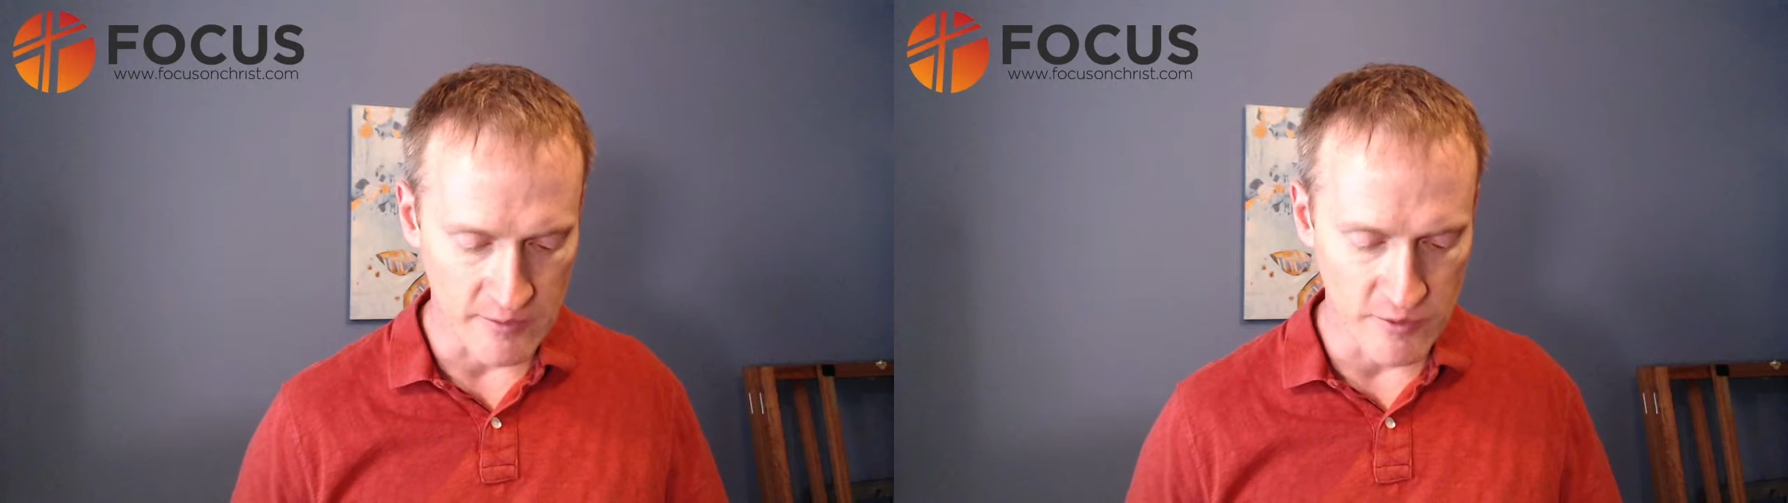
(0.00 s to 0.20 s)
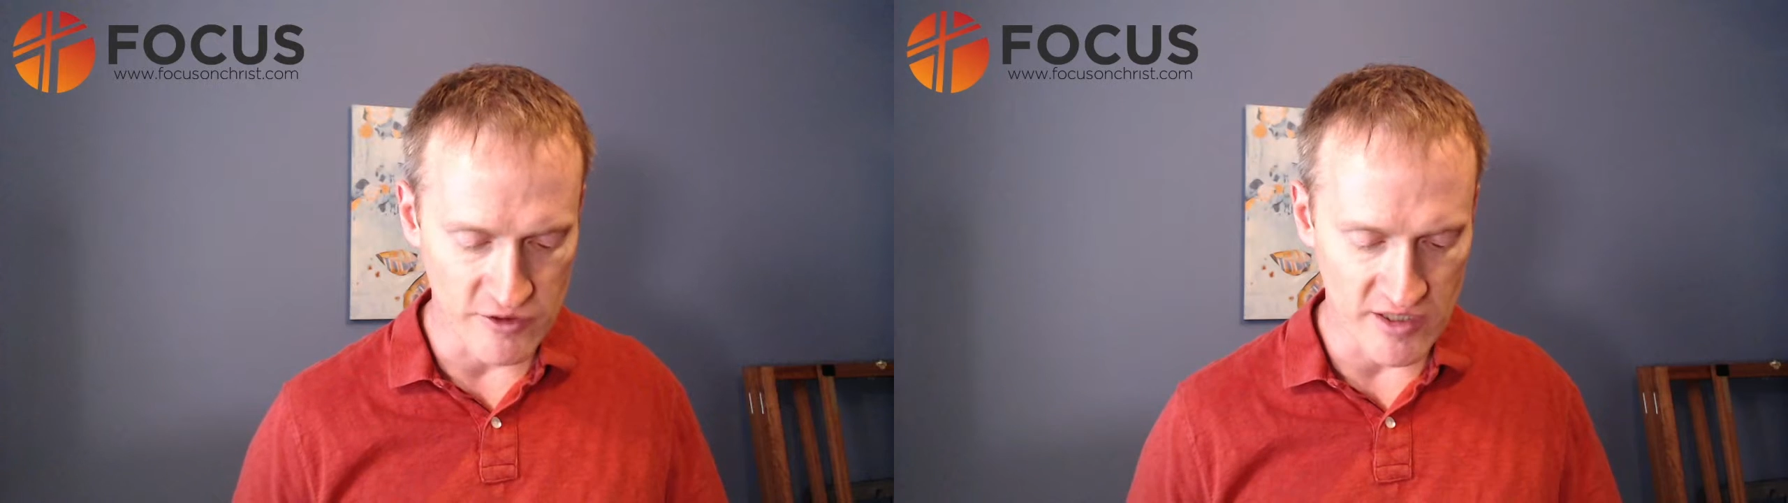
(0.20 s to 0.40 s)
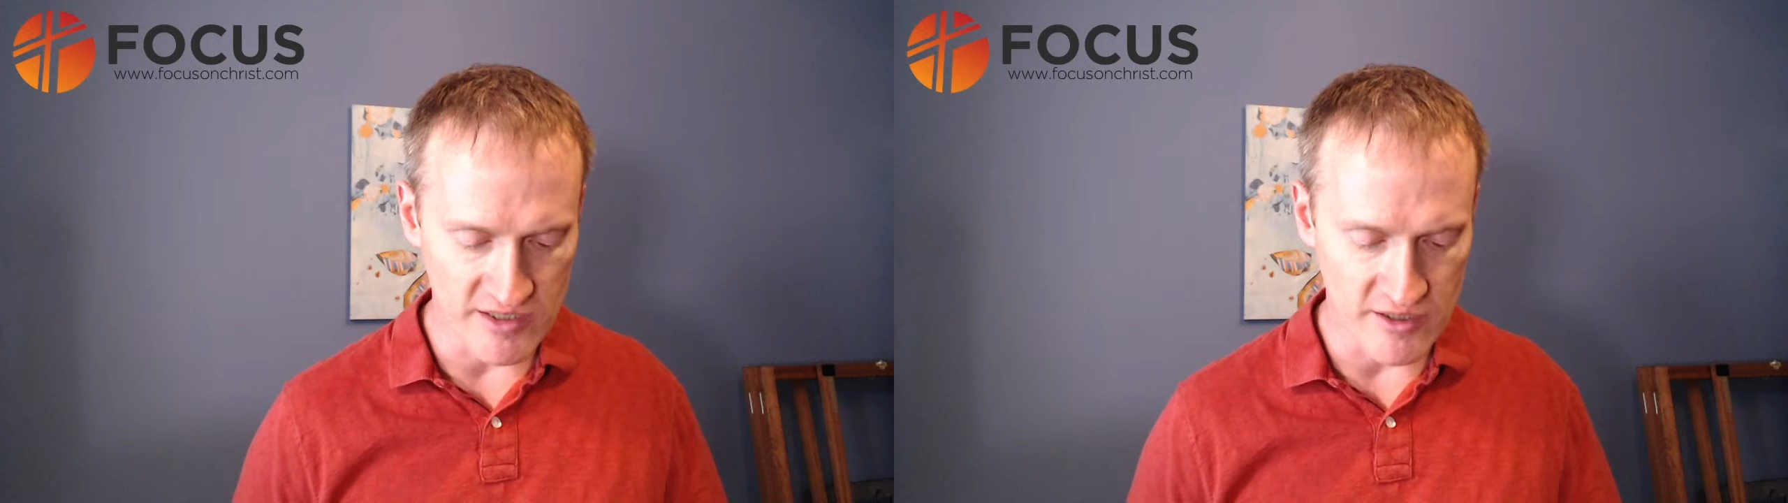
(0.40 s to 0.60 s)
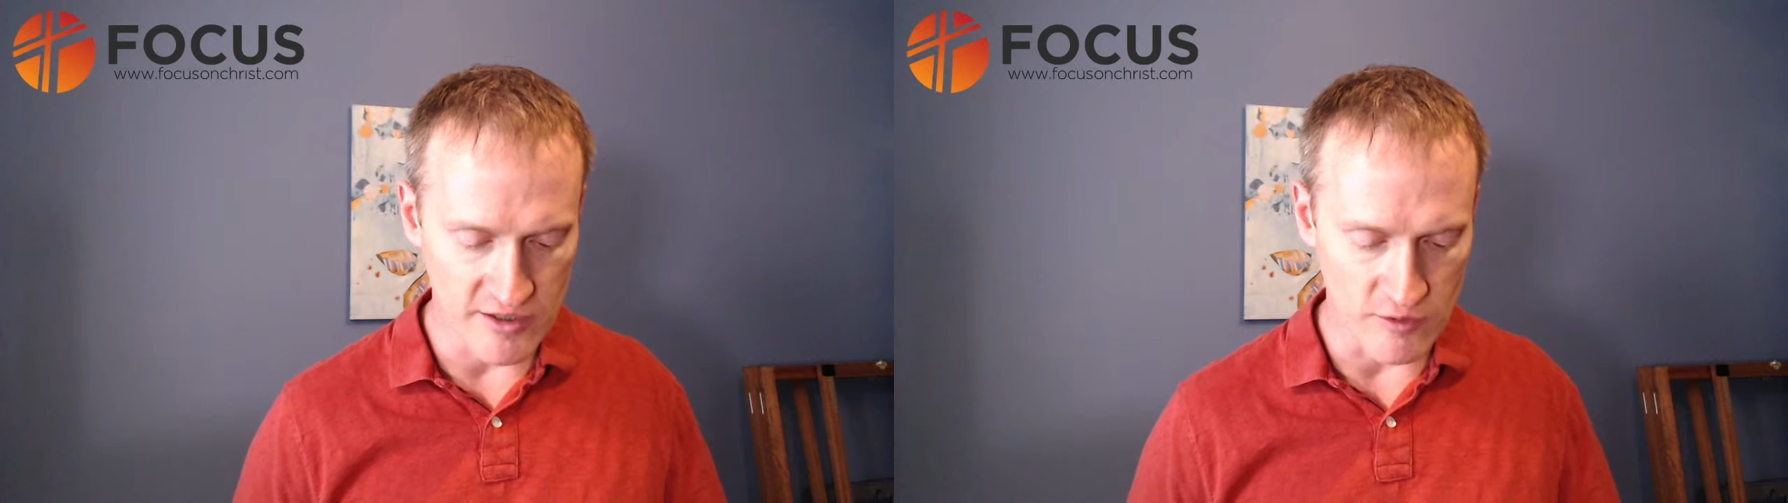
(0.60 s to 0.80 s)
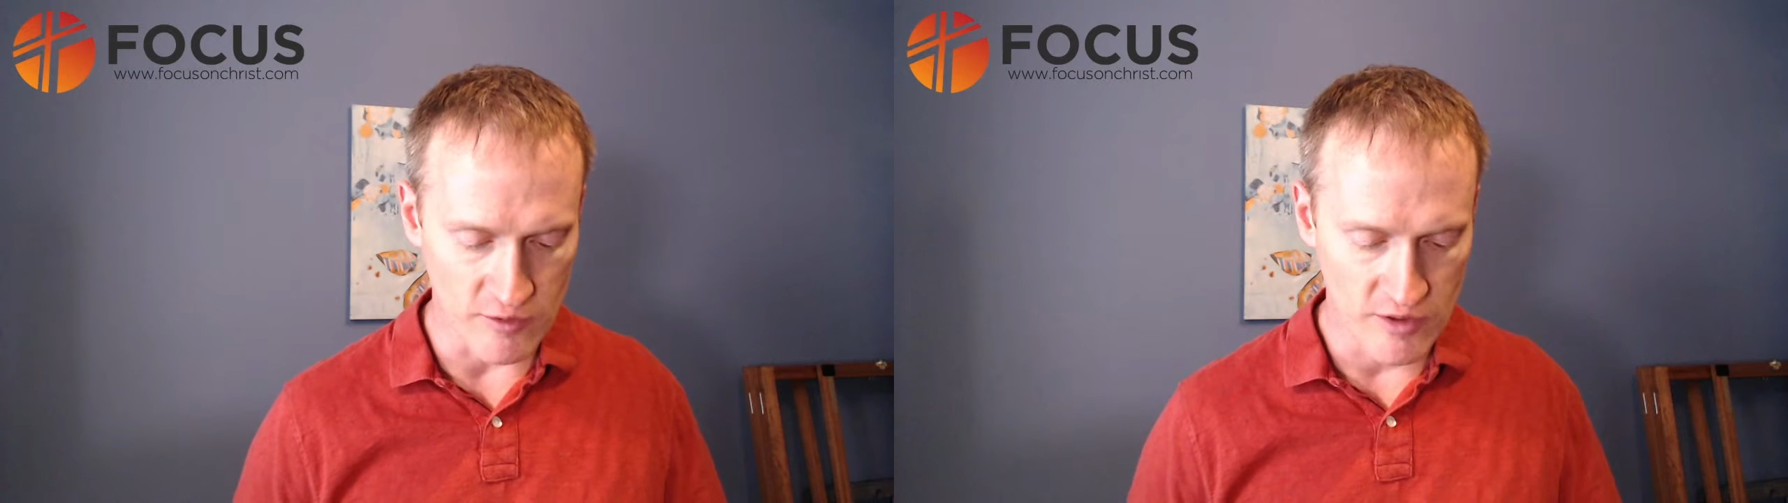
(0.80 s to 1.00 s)
they will not
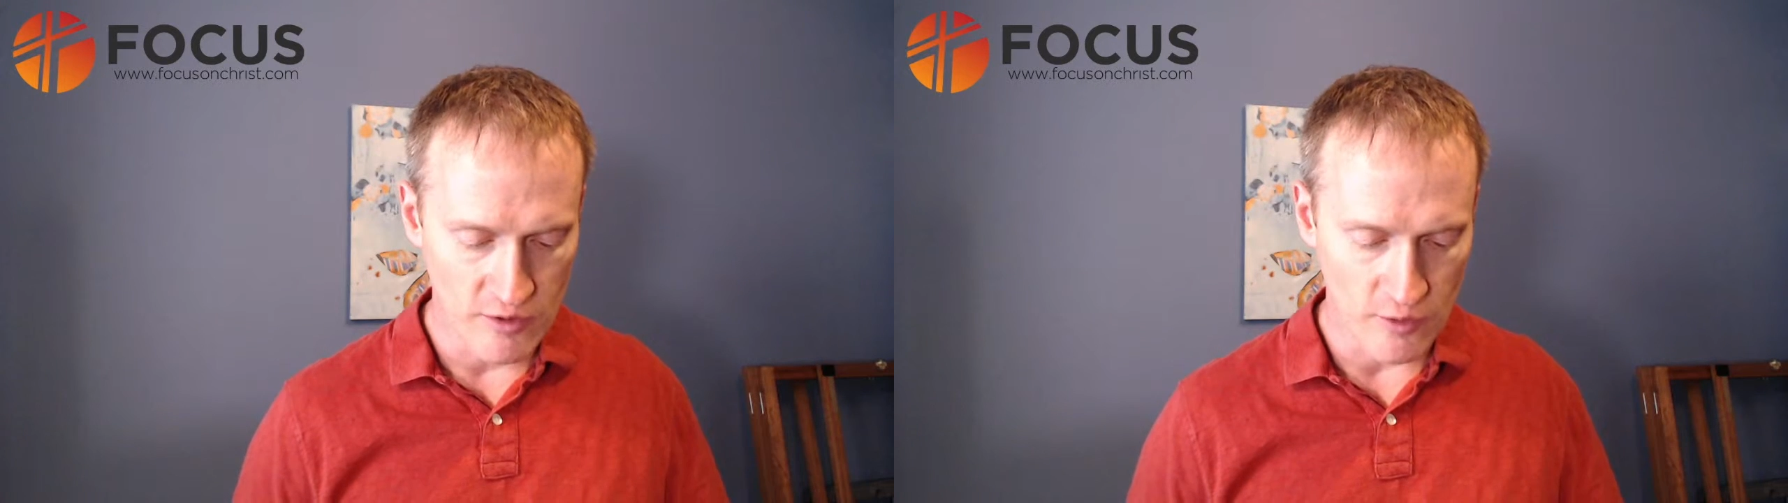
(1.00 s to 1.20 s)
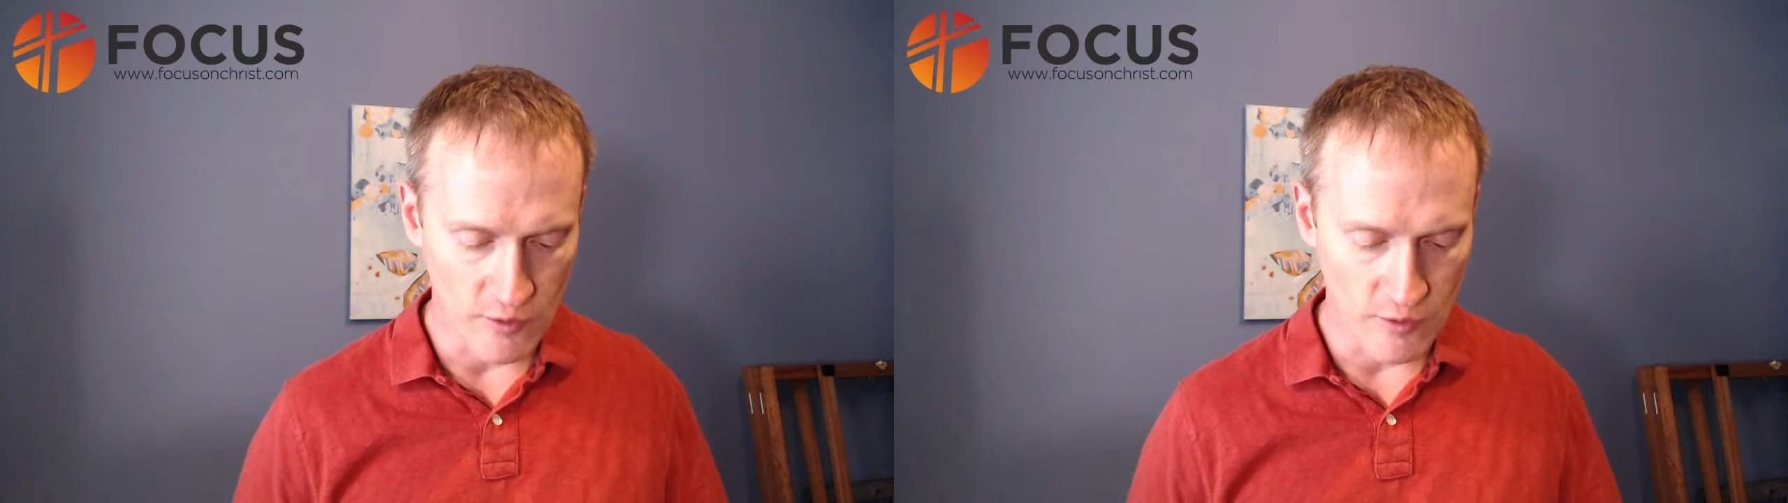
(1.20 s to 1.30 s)
know